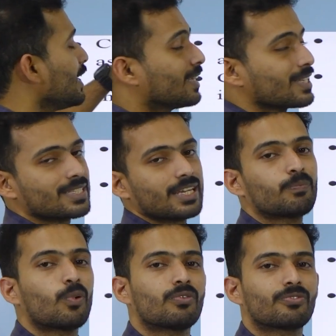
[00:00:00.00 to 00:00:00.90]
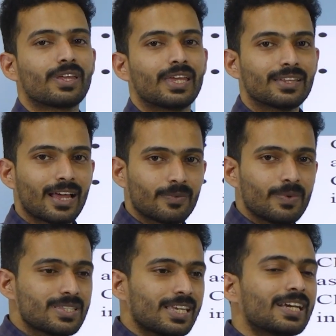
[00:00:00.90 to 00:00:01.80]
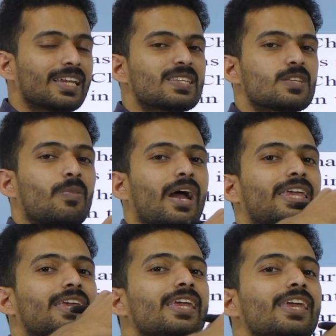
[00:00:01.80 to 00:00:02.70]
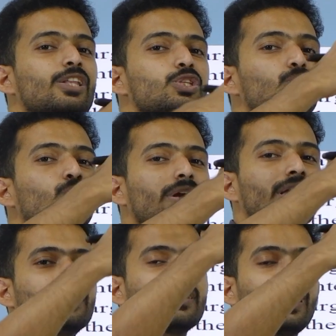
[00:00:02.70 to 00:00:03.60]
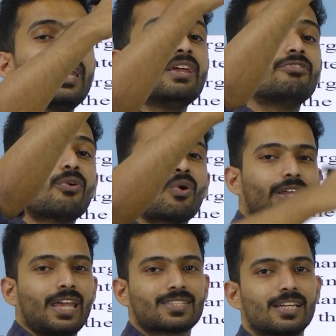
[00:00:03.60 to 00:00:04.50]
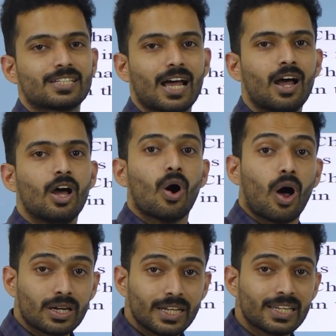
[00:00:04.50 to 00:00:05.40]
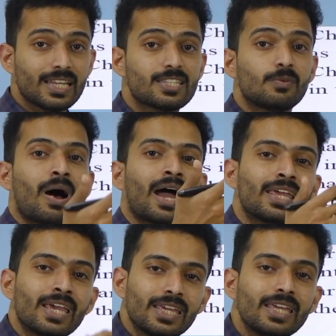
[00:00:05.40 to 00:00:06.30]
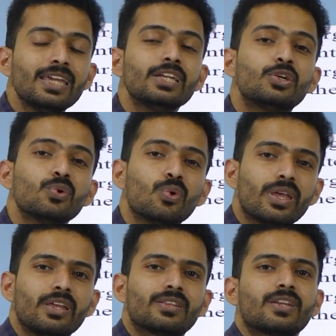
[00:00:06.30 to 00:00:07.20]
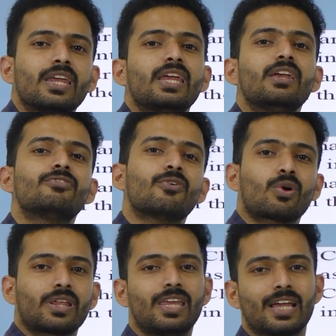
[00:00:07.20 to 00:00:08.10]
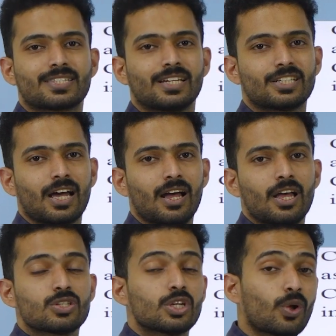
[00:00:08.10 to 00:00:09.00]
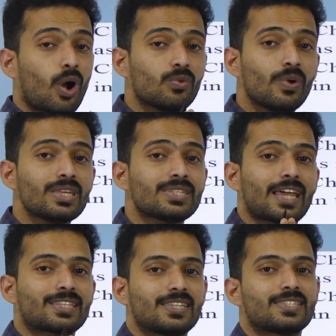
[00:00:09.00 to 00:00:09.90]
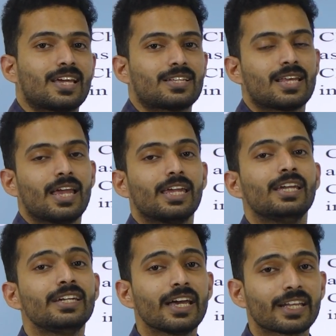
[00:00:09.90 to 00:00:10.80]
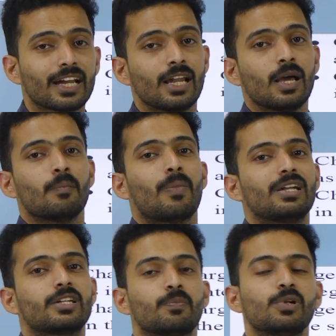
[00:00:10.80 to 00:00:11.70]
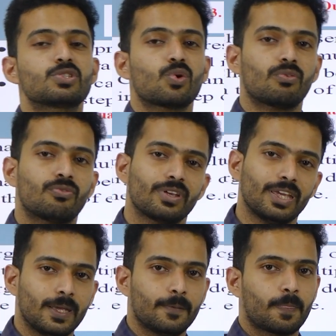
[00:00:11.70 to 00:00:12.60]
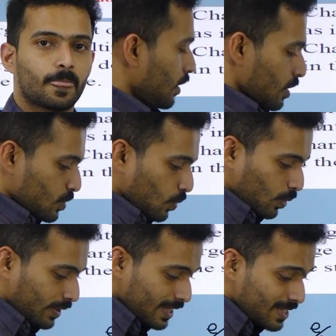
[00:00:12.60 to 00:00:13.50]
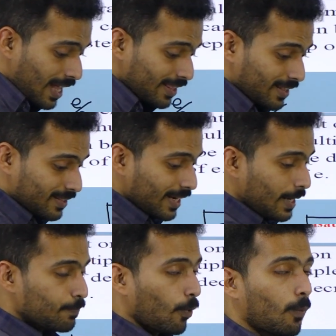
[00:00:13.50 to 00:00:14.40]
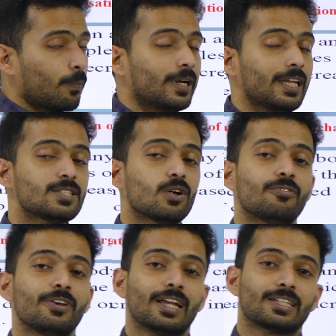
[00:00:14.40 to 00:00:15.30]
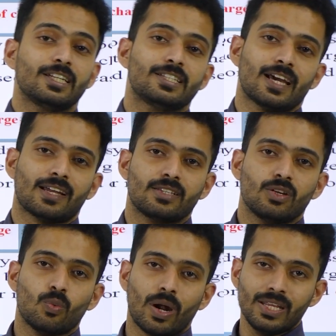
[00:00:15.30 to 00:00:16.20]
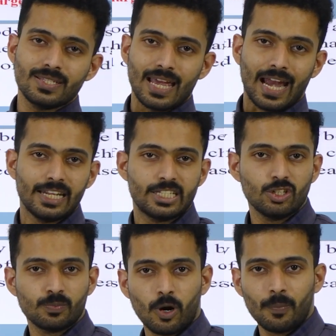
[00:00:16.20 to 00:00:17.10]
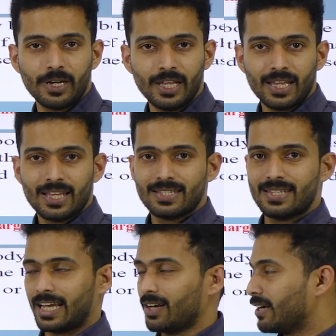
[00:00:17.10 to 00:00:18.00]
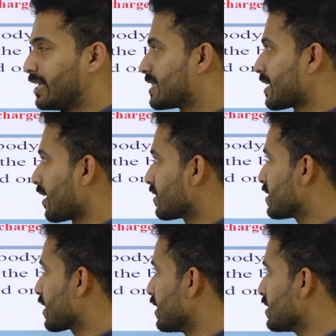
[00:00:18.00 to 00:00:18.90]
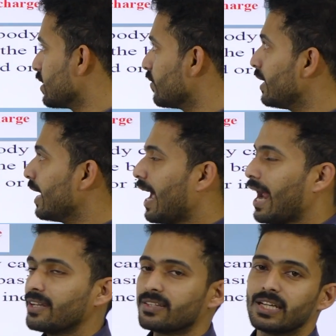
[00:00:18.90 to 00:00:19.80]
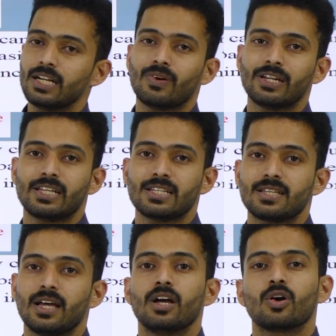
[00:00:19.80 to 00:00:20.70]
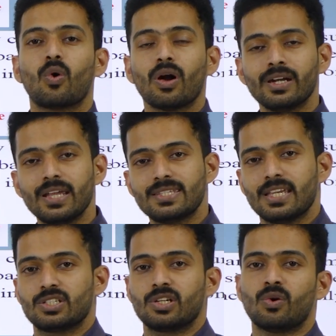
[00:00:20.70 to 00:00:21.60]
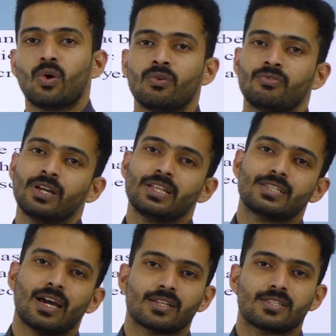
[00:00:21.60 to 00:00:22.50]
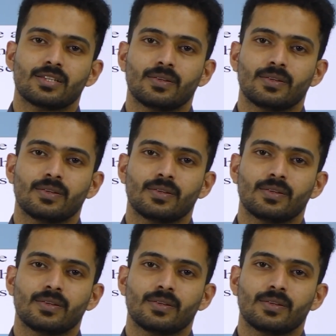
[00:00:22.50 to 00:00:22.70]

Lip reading: in the step of E. That means increased by E, 2E, 3E, 4E, etc. or decreased by E, 2E, 3E, 4E, etc. So, it always exists as integral multiples of E. So, these are the three properties of electric charge. One is additive property, second one is charge is conserved, and third one it is a quantization of charge.